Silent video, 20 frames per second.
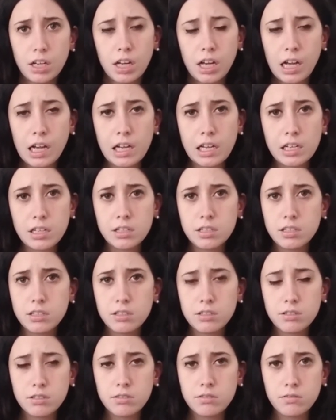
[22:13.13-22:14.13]
I
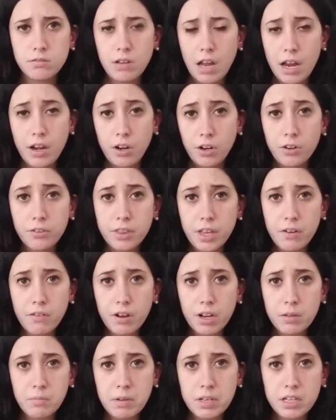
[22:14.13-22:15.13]
had heard that
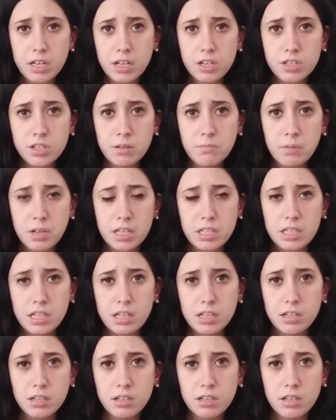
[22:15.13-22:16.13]
recommendation but
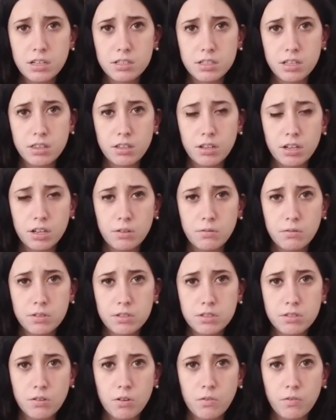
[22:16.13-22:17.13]
didn't because I thought it
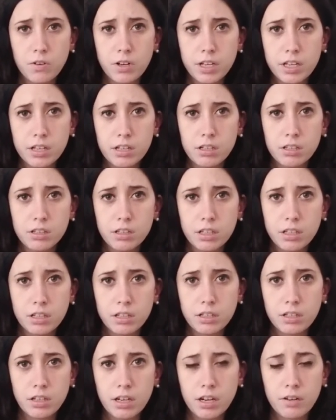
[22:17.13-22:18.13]
was overkill,
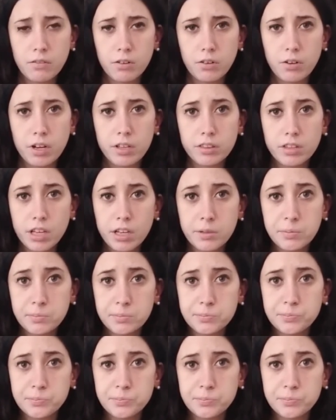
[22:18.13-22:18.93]
and I regret that.